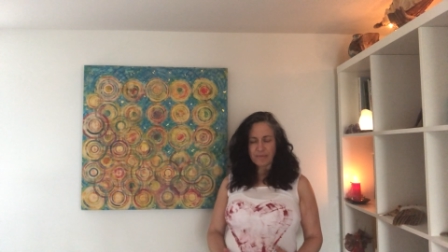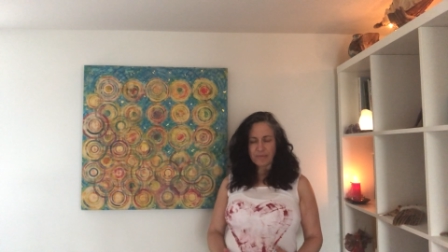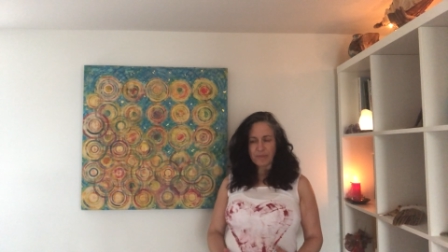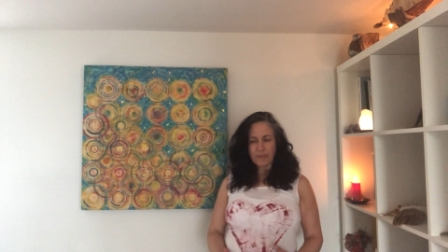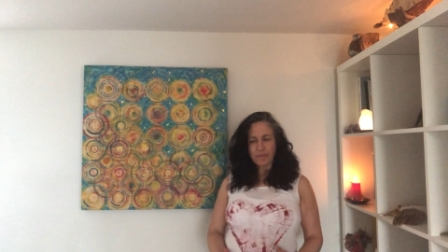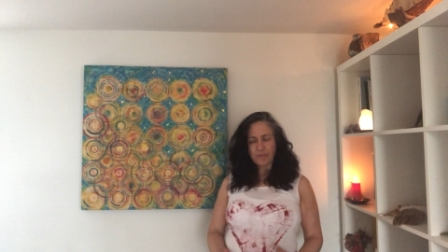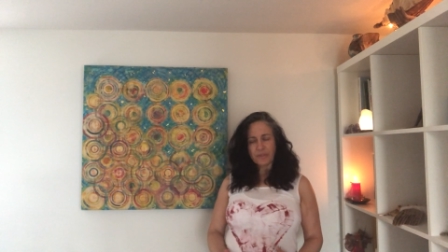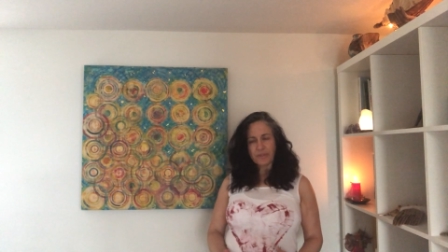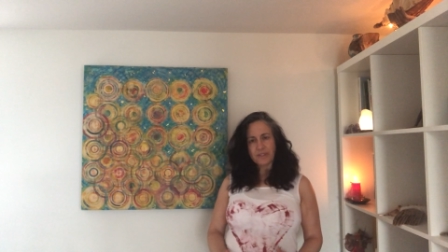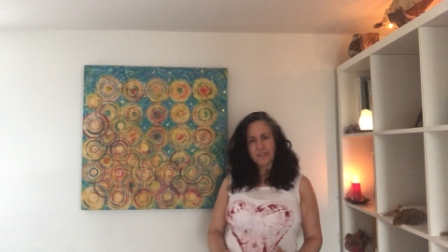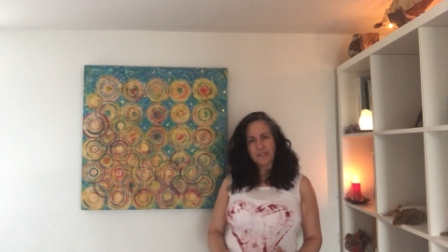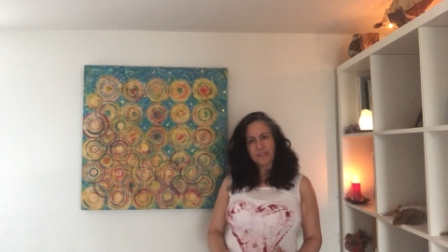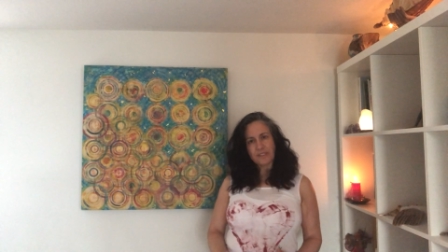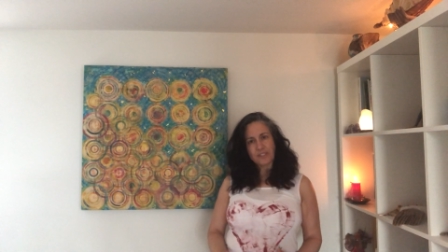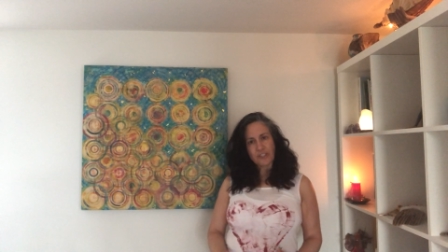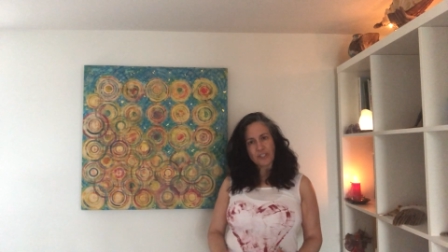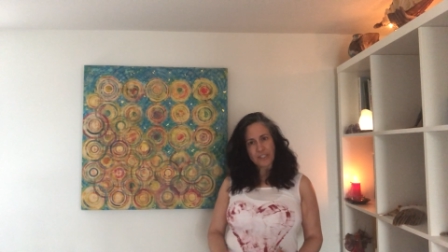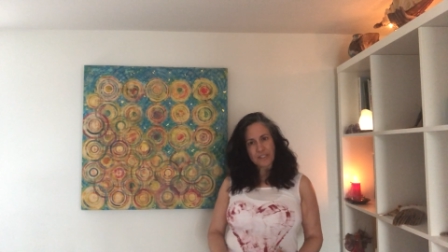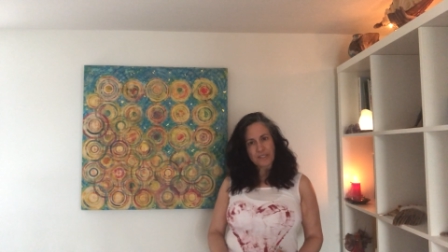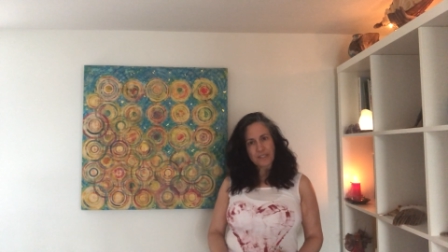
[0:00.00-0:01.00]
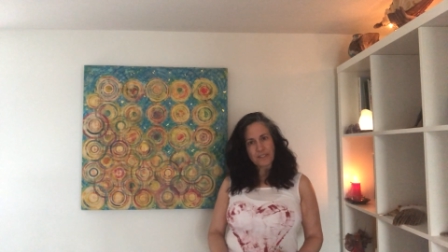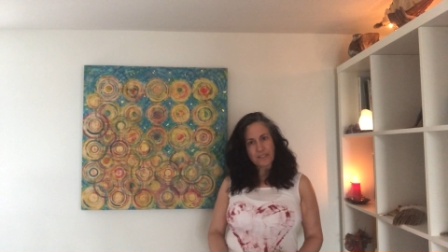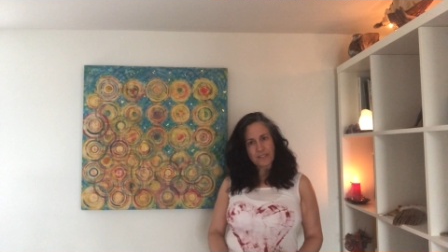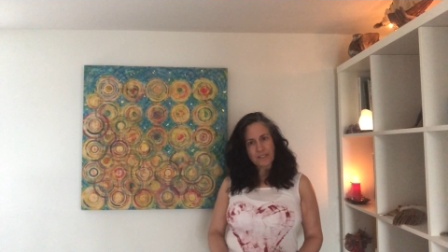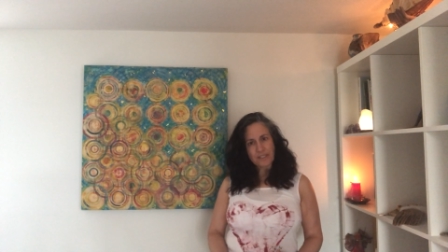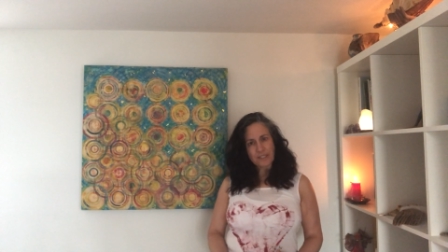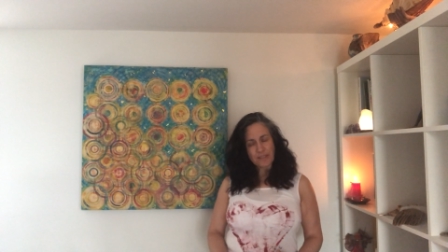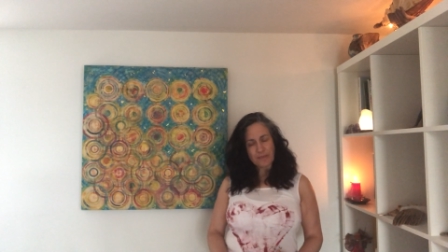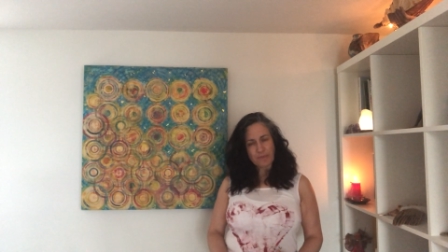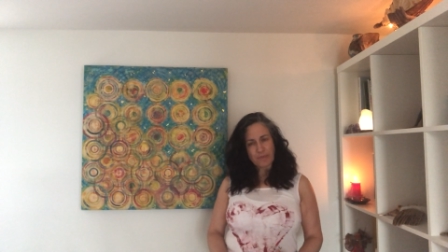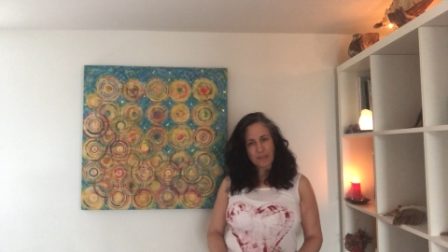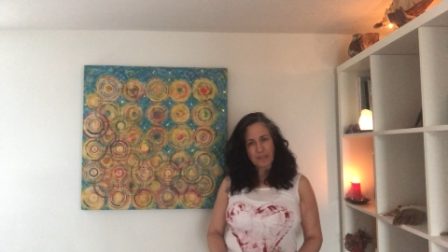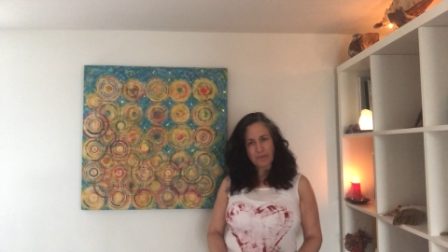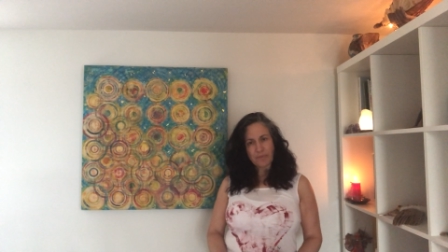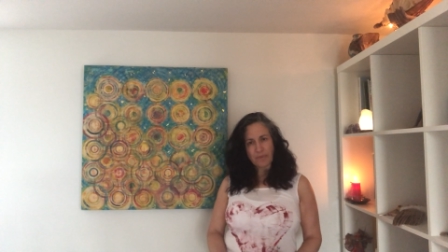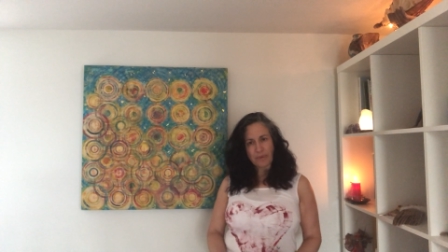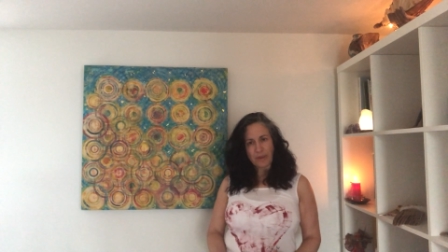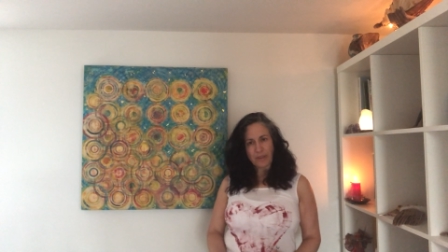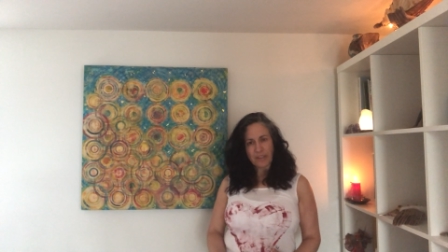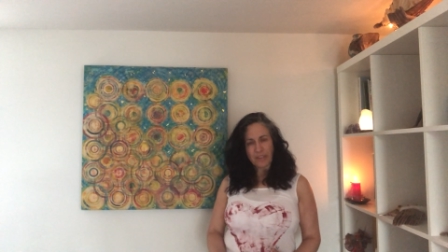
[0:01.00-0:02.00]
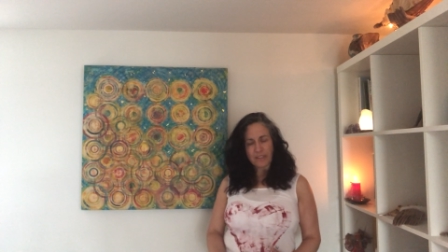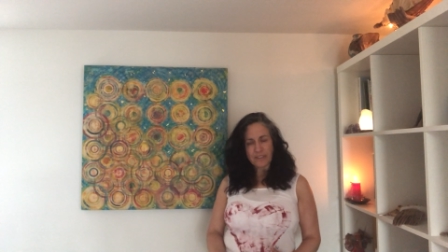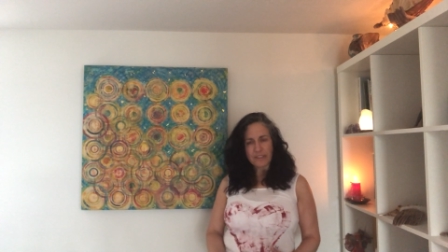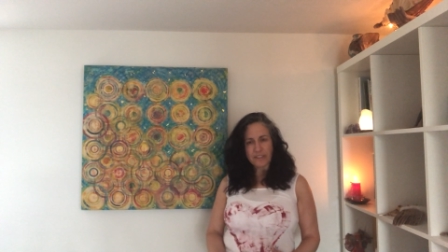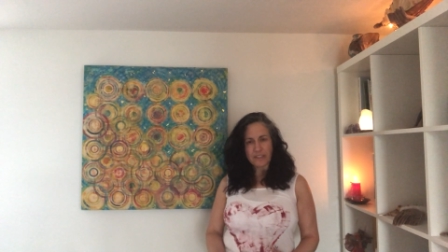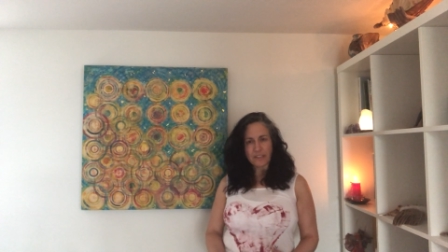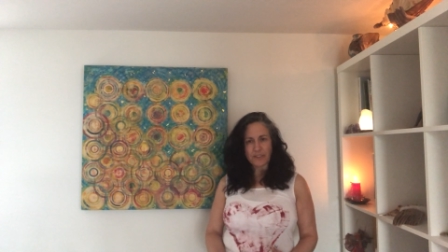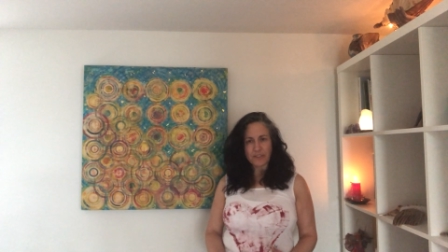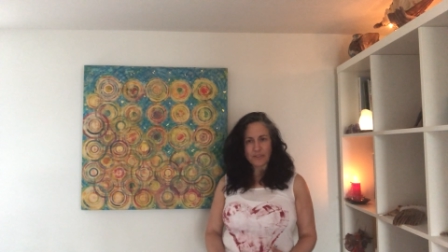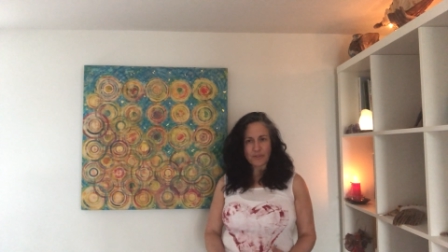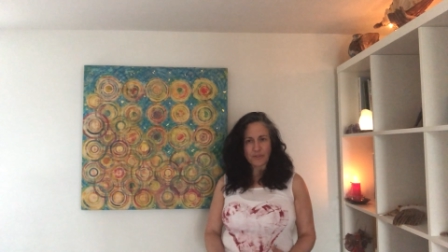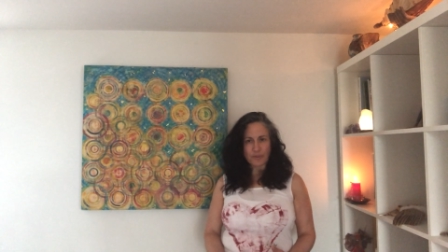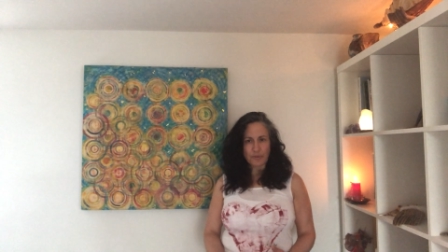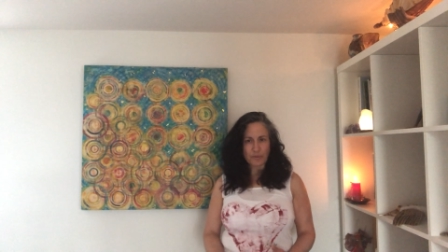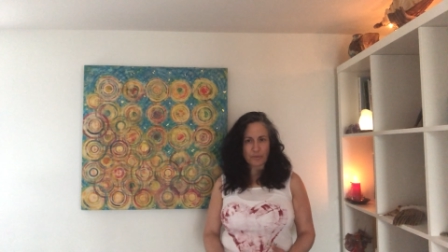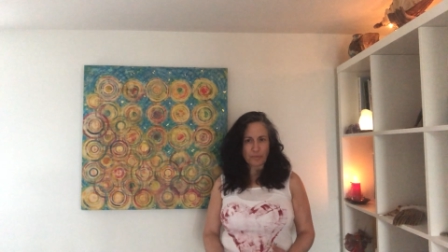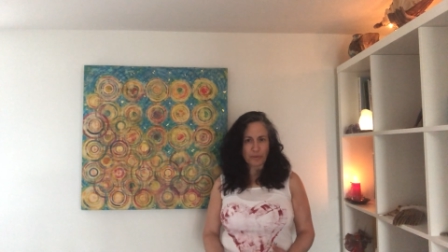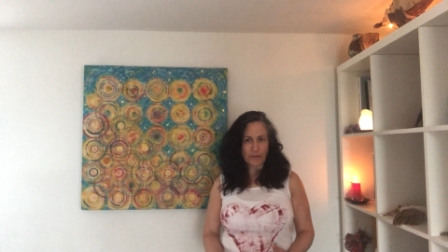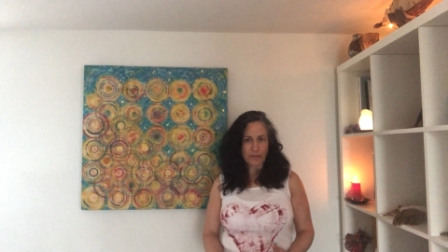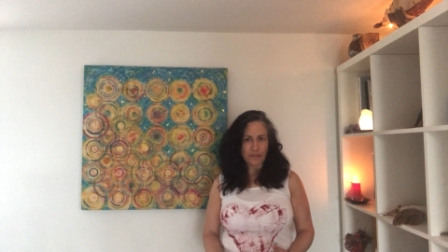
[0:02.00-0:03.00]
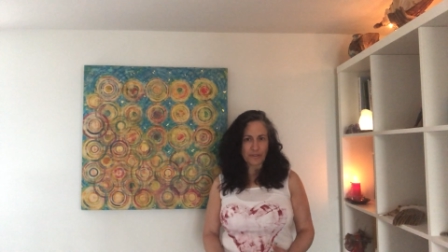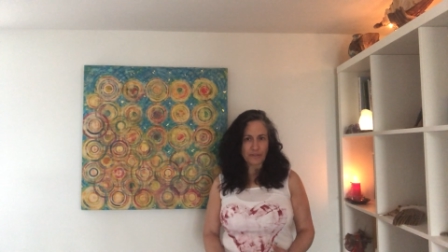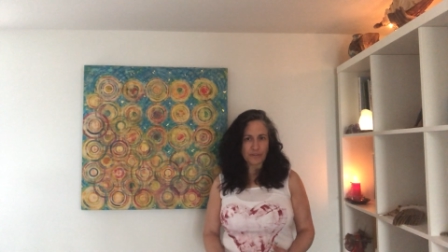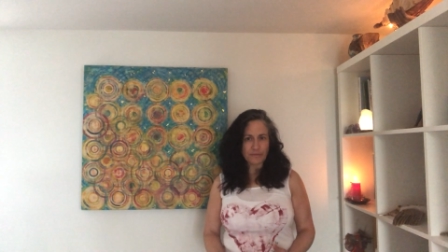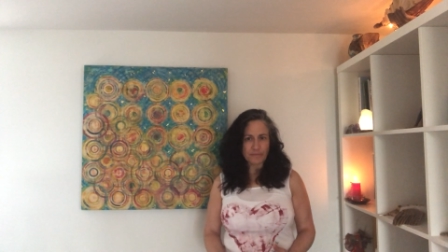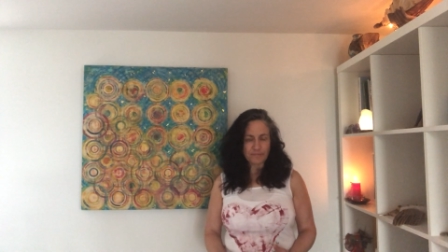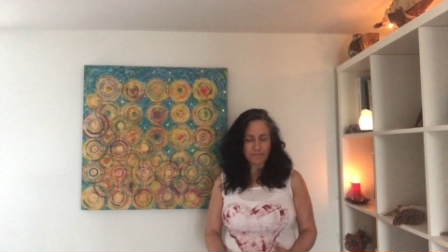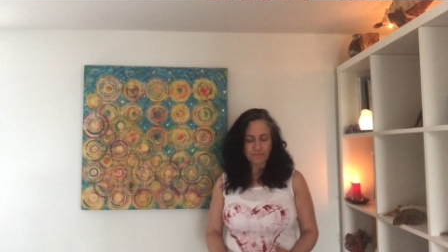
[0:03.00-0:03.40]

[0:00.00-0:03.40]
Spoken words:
It was suggested to me by a dear soul brother